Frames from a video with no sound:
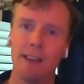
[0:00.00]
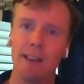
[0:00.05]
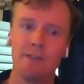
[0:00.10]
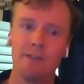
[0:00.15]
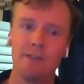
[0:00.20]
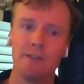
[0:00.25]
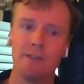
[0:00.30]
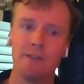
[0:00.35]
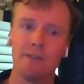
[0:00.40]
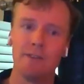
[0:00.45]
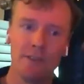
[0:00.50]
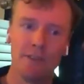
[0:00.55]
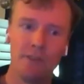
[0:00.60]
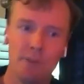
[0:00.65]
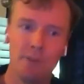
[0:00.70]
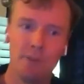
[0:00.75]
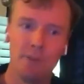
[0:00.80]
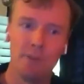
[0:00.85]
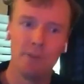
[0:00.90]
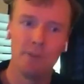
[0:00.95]
challenge into
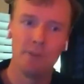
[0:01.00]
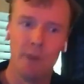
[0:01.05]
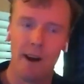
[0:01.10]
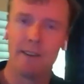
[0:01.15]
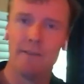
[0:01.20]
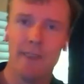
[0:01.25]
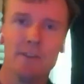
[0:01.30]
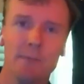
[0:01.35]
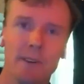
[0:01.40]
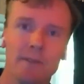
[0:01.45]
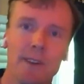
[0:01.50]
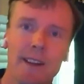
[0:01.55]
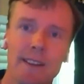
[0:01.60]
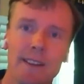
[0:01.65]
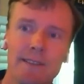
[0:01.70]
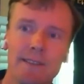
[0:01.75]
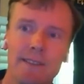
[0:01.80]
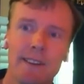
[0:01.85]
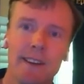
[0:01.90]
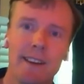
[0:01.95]
our advantage, my
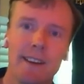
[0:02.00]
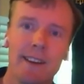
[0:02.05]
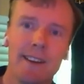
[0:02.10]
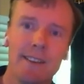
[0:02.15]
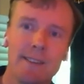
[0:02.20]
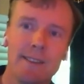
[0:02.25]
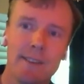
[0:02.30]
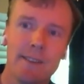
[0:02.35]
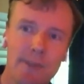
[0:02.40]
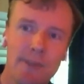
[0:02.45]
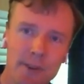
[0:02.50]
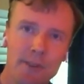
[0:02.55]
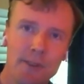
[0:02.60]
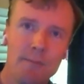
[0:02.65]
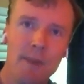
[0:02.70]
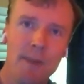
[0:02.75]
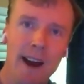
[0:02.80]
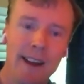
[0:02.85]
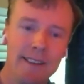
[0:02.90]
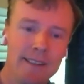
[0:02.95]
friends? The
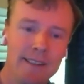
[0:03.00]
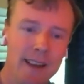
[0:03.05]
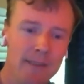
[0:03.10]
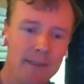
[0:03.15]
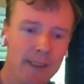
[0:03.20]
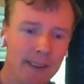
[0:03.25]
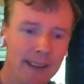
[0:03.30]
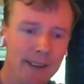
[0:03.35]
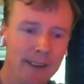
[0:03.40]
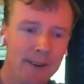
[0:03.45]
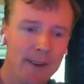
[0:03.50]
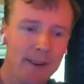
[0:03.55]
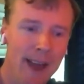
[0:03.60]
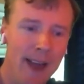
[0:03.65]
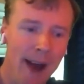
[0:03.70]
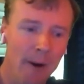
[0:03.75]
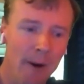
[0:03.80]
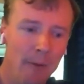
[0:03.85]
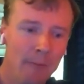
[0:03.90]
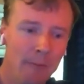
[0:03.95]
third mindset, the leader
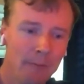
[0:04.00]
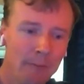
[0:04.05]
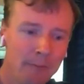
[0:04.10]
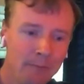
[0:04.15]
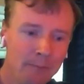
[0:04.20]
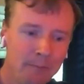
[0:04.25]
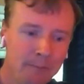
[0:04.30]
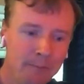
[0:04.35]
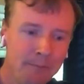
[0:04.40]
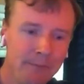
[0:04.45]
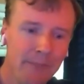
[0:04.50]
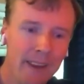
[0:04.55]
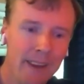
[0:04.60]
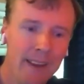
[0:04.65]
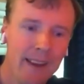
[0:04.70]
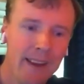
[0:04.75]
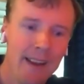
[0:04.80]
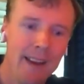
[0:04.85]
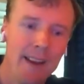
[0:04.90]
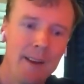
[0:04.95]
now.
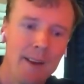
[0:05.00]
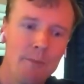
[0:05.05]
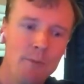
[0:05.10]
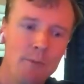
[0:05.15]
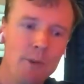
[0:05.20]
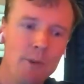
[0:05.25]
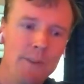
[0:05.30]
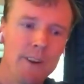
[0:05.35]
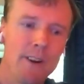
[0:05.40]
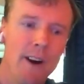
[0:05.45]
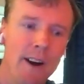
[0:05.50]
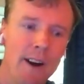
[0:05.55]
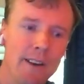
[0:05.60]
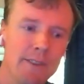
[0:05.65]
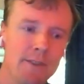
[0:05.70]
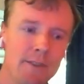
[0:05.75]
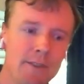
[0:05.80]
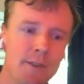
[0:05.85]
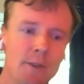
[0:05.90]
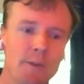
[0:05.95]
Moving
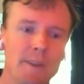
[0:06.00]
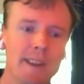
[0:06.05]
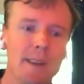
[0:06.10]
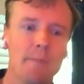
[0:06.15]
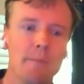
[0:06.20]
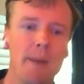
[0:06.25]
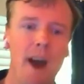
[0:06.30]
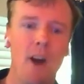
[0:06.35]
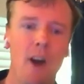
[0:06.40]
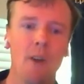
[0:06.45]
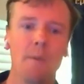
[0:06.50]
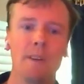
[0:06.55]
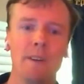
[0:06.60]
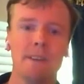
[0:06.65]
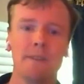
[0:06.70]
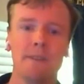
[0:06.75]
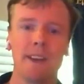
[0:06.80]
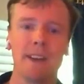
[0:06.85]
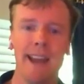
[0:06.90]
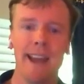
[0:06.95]
on to the
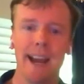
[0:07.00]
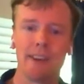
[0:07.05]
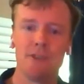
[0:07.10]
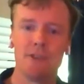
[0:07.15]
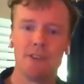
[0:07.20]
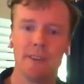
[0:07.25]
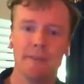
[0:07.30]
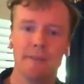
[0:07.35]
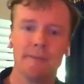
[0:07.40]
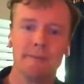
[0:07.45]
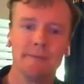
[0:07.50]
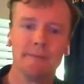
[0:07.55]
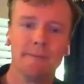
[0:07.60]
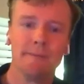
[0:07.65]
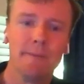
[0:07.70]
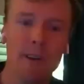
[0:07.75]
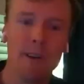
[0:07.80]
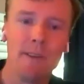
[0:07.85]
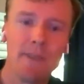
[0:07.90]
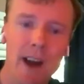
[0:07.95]
empowerment of connection.
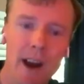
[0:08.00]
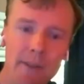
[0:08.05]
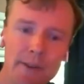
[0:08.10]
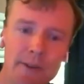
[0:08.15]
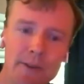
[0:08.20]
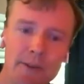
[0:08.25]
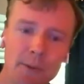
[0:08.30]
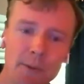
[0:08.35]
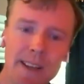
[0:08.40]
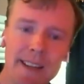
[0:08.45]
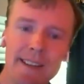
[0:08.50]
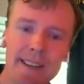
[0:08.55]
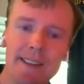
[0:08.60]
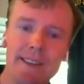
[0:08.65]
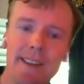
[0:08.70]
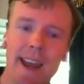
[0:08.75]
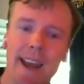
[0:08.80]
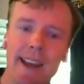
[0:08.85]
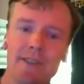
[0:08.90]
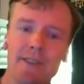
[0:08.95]
We've covered
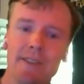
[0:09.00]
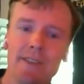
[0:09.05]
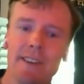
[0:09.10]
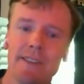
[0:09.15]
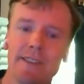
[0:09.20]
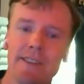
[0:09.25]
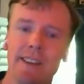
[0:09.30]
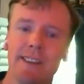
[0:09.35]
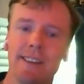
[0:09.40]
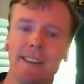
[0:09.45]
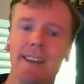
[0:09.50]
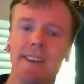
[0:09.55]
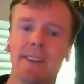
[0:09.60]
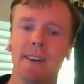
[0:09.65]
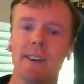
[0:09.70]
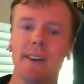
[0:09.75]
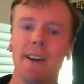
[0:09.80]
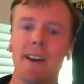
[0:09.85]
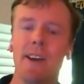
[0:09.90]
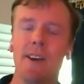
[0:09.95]
3 stages as a
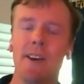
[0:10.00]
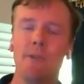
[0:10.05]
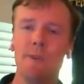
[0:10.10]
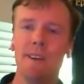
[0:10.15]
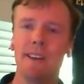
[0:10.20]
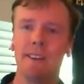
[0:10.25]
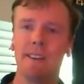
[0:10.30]
leader